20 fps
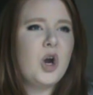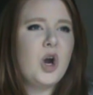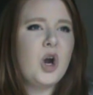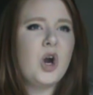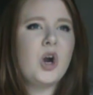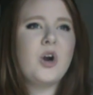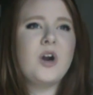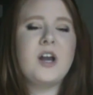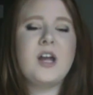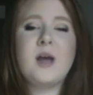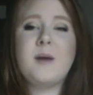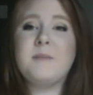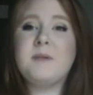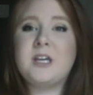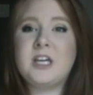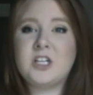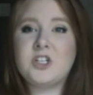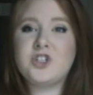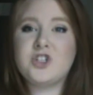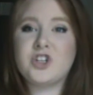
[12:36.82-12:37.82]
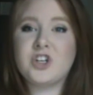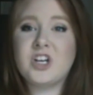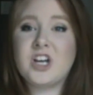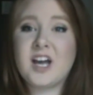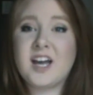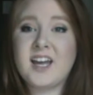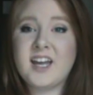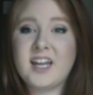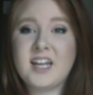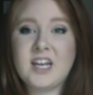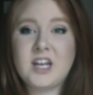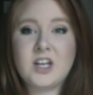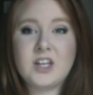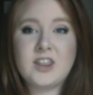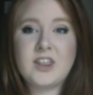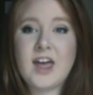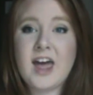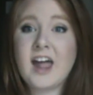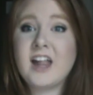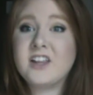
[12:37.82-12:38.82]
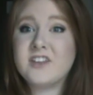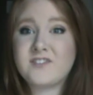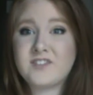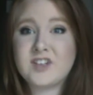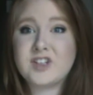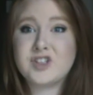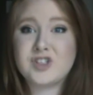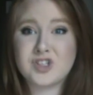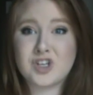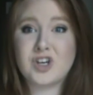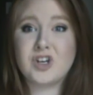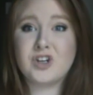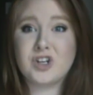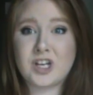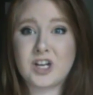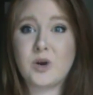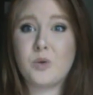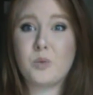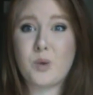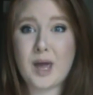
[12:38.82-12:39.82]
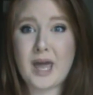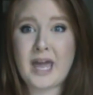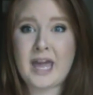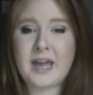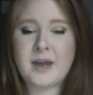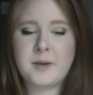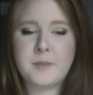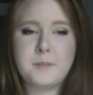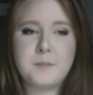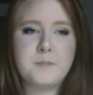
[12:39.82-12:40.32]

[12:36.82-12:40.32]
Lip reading: "Hurry up, get your gun. The elephant's gonna get away."